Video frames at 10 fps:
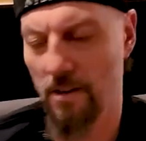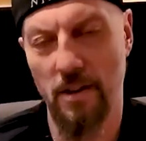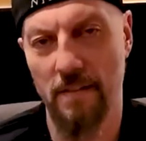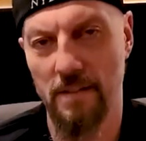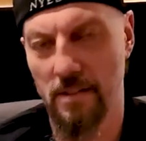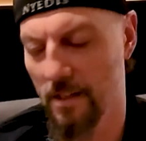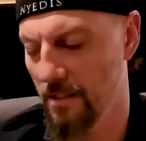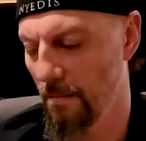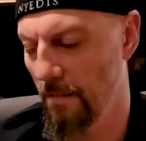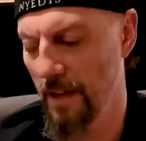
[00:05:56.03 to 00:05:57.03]
or you have this
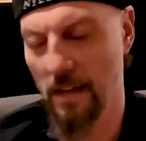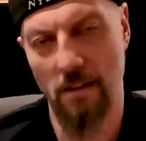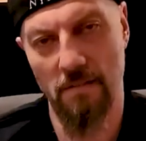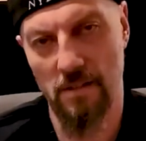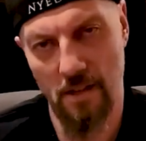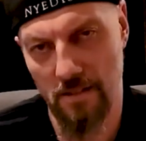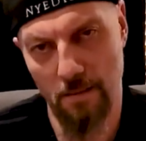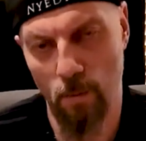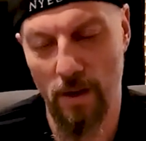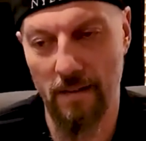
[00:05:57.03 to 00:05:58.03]
custom thing, you have this
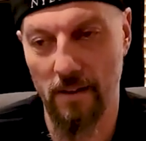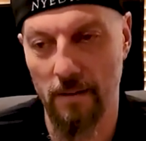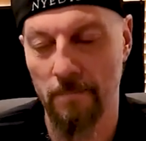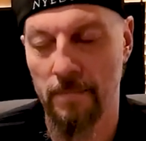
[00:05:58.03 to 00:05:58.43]
custom whatever.